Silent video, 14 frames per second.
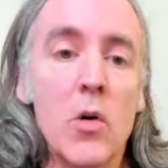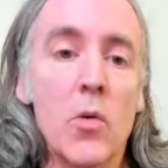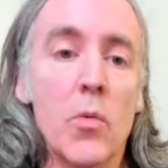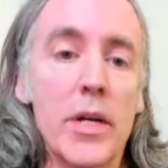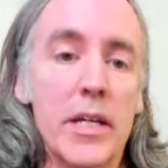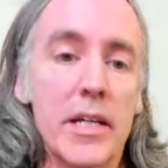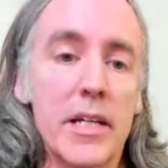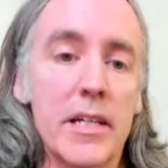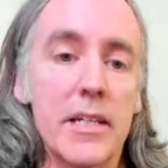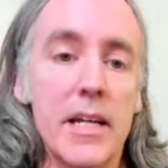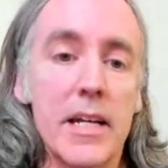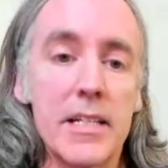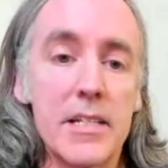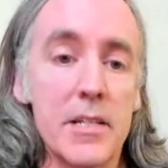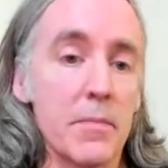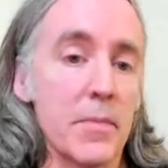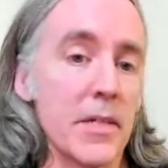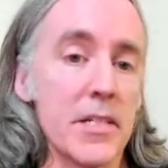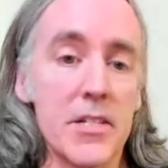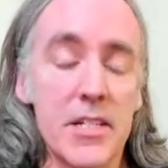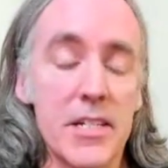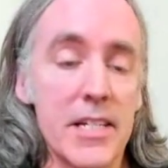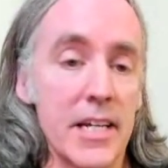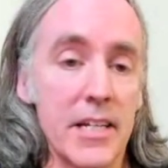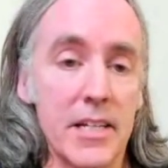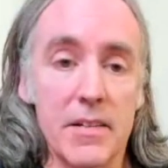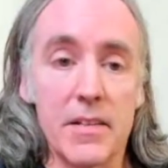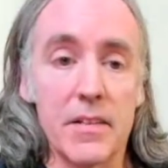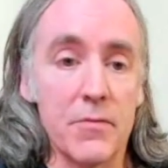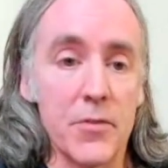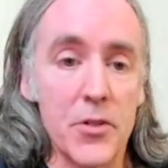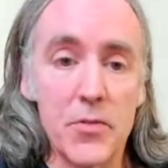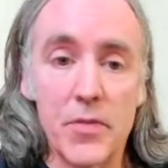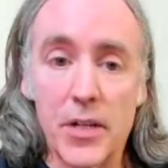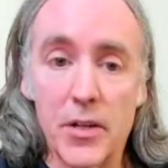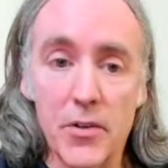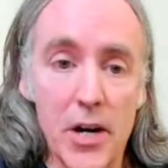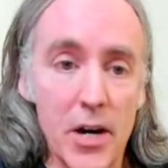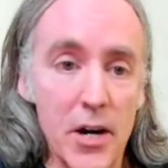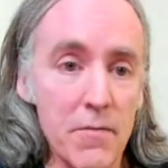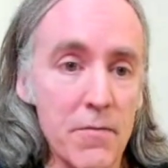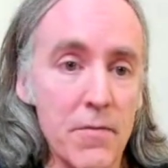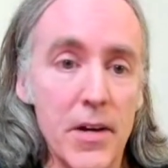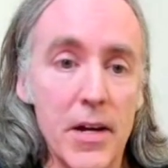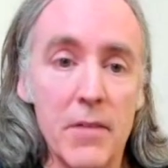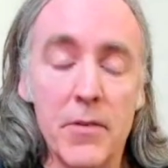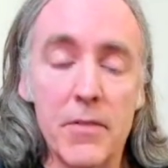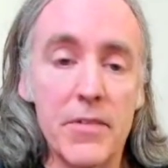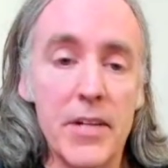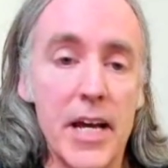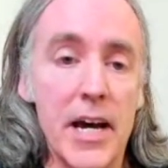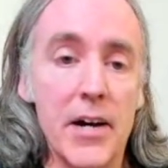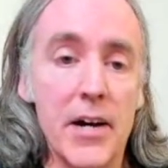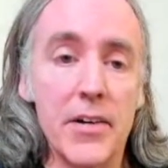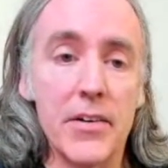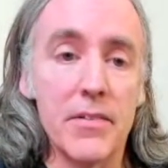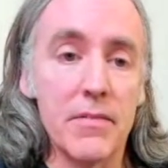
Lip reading: We can simply just take the first finger off and we've now